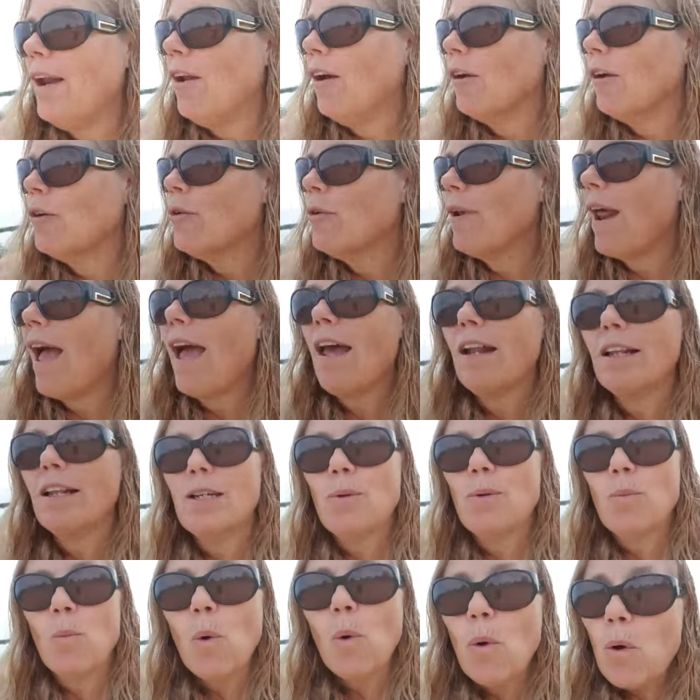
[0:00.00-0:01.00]
i could
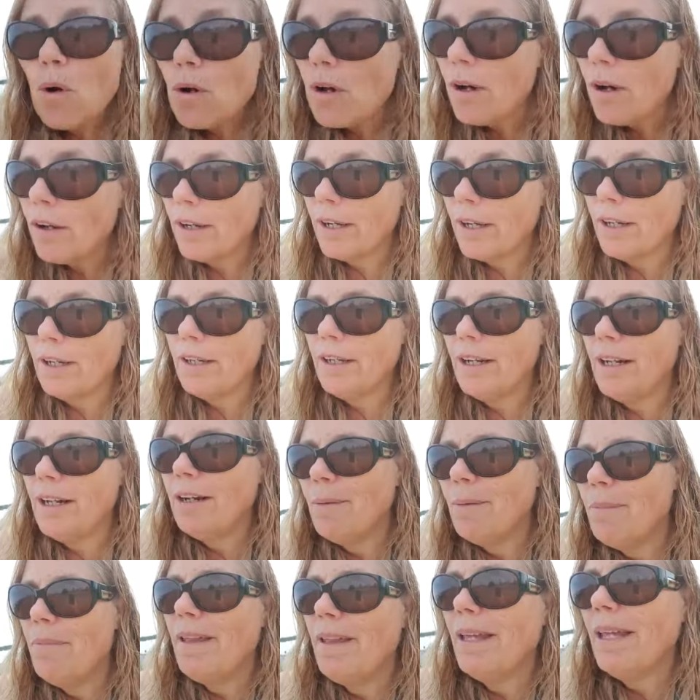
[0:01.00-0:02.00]
hardly walk on it and
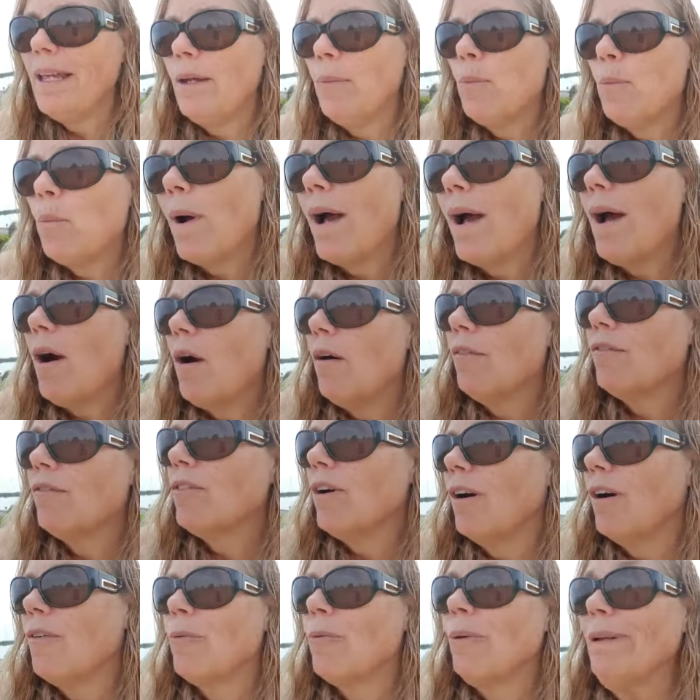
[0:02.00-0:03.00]
i'm thinking wow i've,
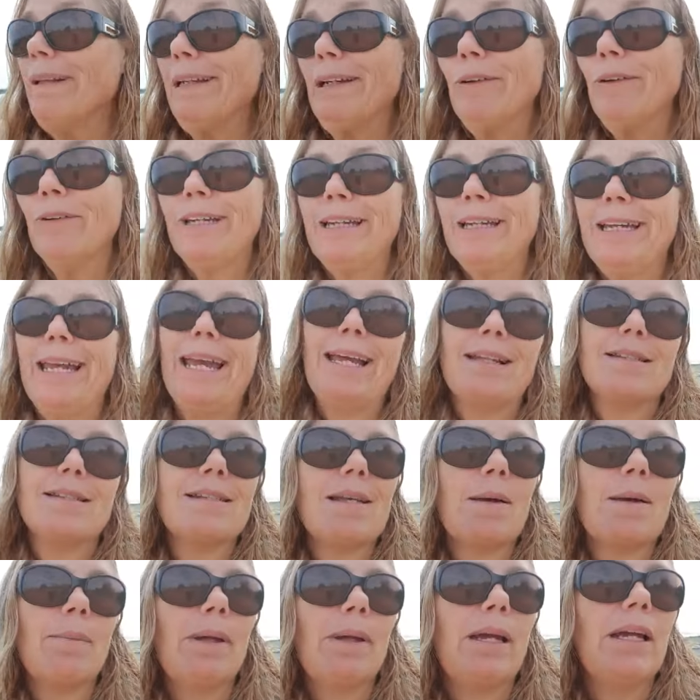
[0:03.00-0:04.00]
I've really got to get
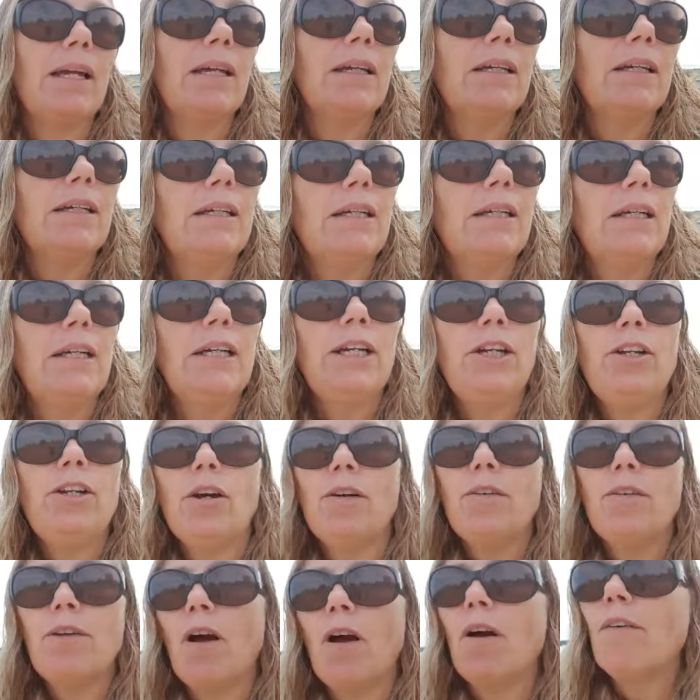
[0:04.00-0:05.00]
something you
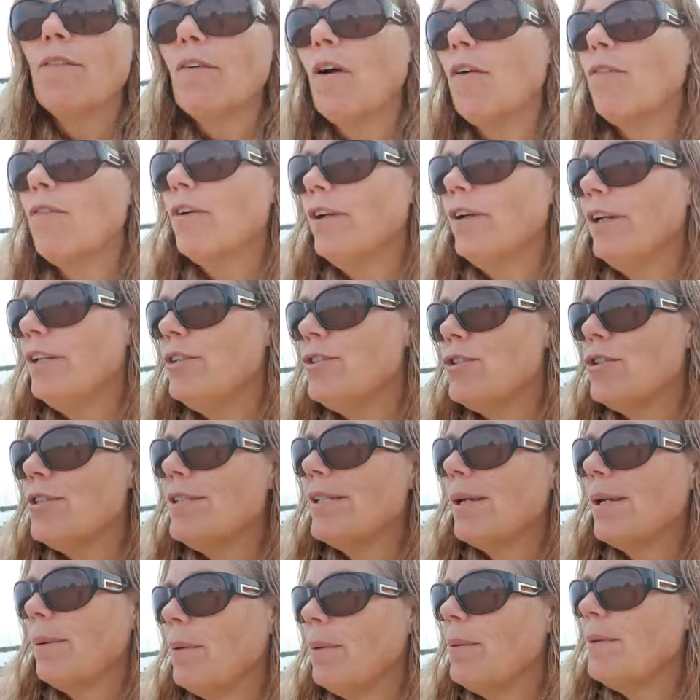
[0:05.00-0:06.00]
know I've, I've got to do
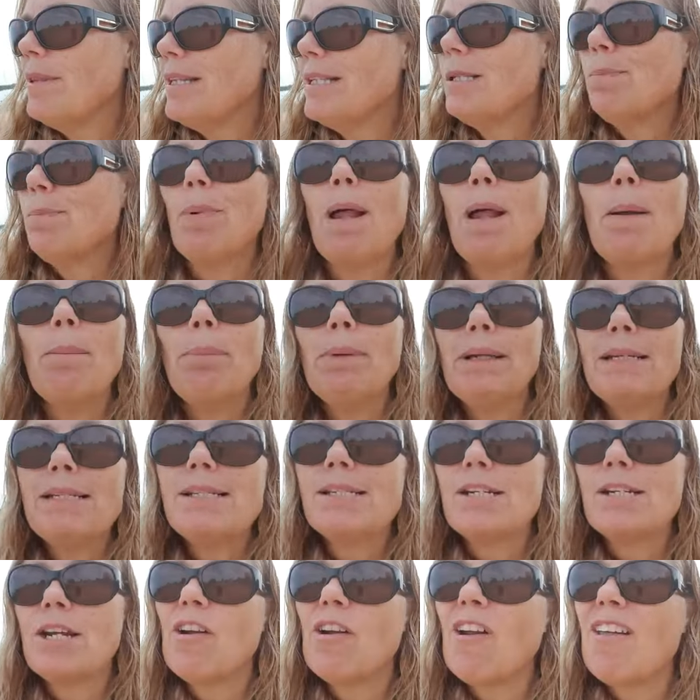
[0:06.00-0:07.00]
something with this blood
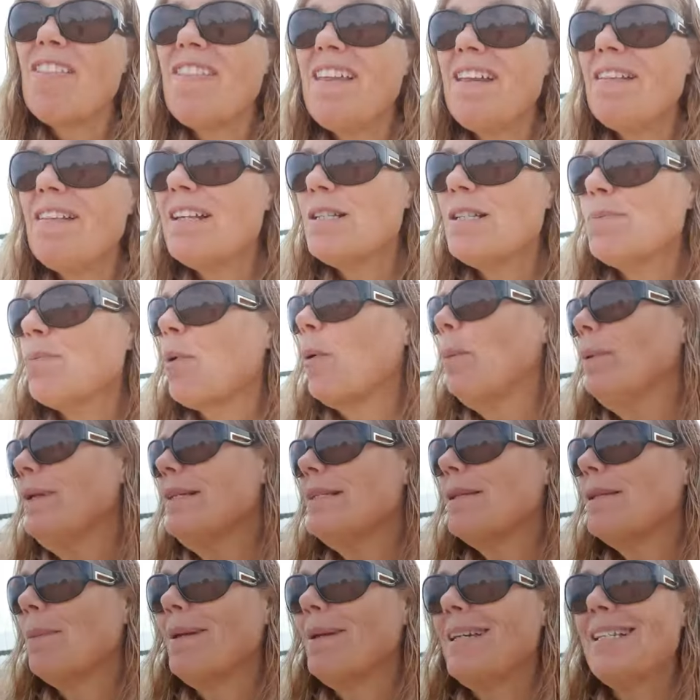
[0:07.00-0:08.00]
blister and i think there's probably
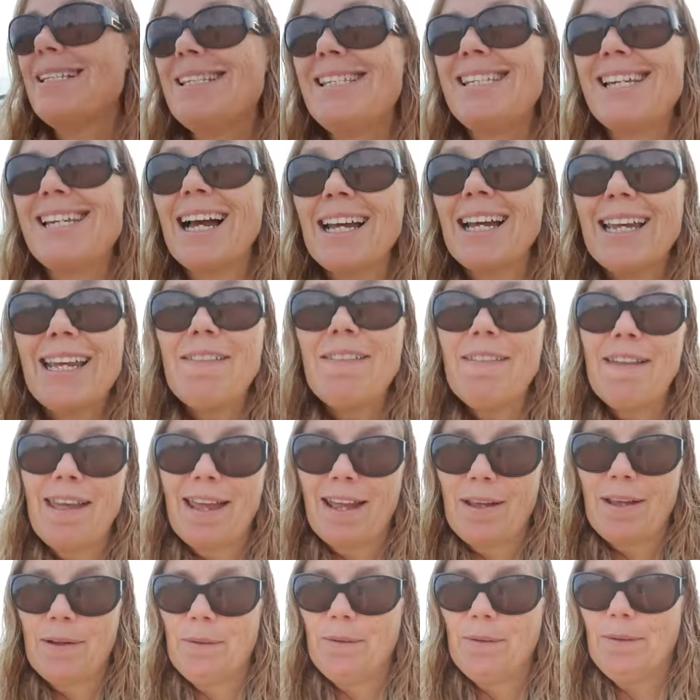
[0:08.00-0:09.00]
something stuck in
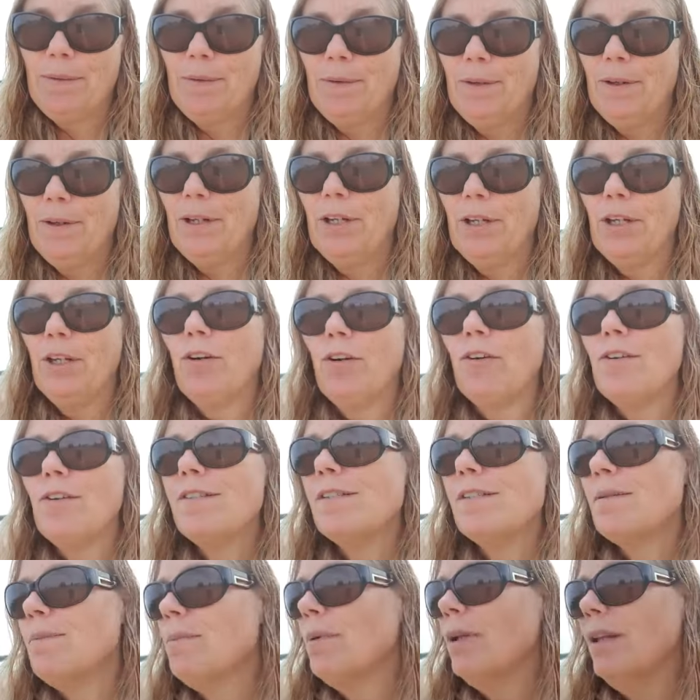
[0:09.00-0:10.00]
there you know
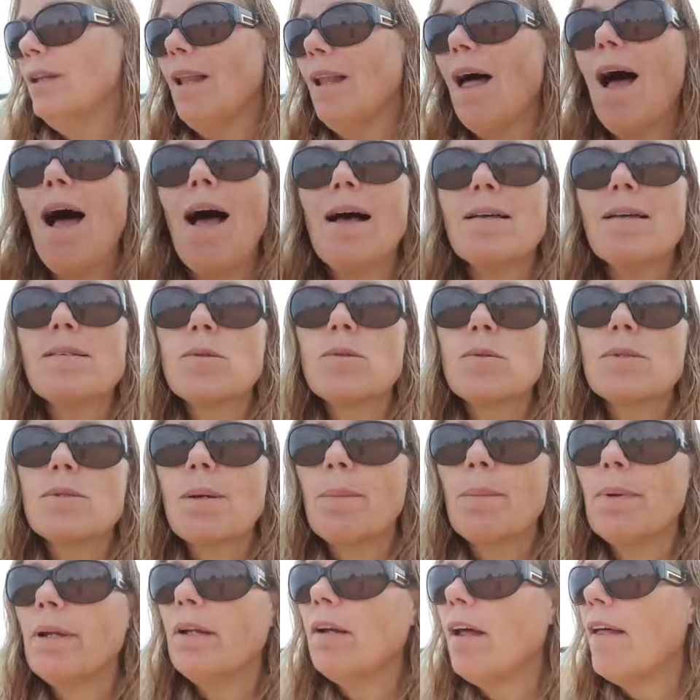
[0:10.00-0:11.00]
some glass or
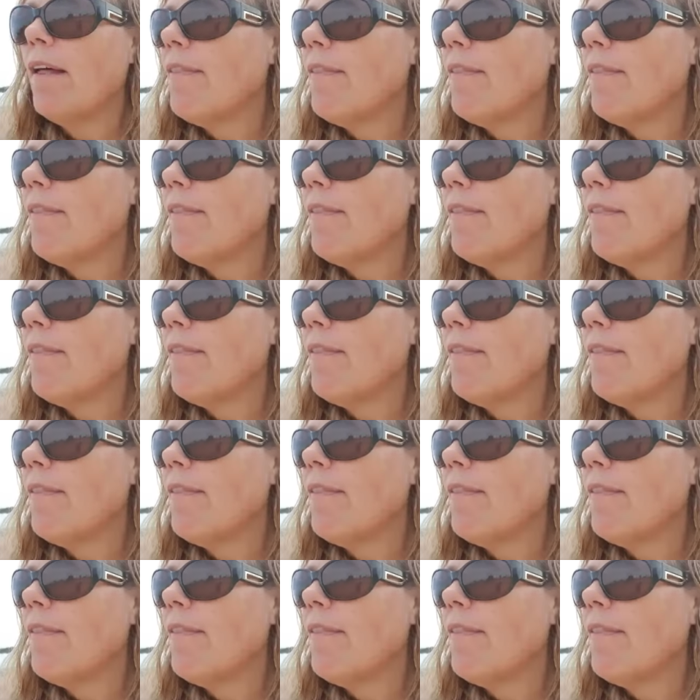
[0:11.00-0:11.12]
something like